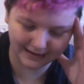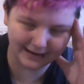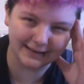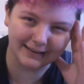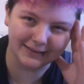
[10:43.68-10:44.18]

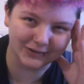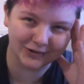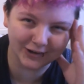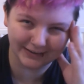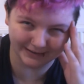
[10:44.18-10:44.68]
hate
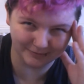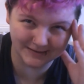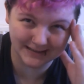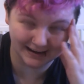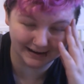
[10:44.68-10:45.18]
history
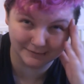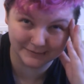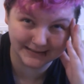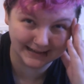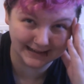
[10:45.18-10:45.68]

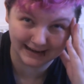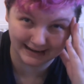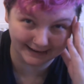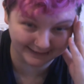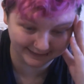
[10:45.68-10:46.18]
sometimes, I
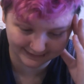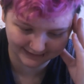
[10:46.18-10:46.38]
hate it.